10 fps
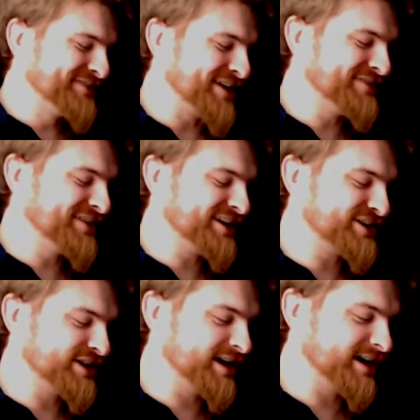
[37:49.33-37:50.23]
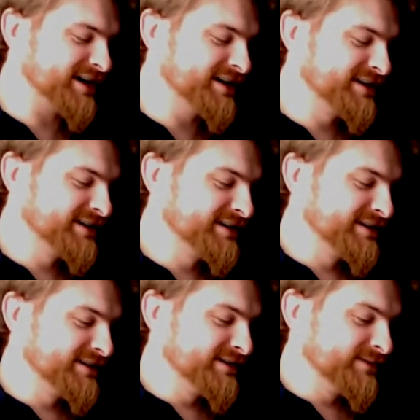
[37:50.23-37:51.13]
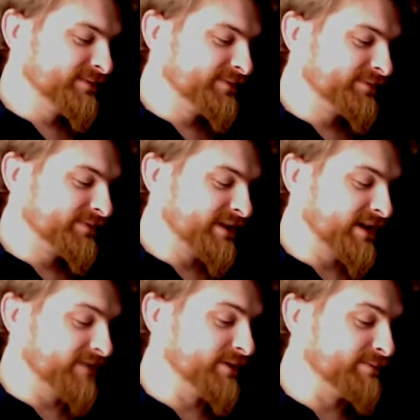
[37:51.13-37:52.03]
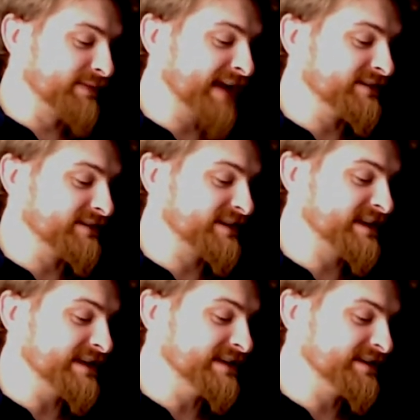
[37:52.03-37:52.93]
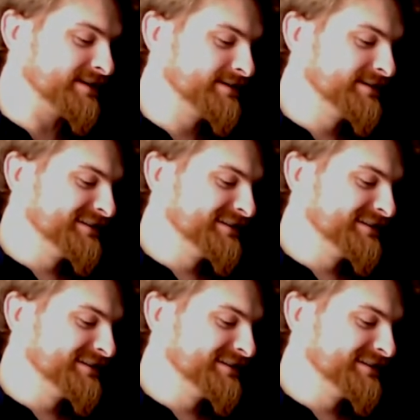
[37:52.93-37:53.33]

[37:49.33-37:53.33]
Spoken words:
Privarch Chark of the Blandelskind.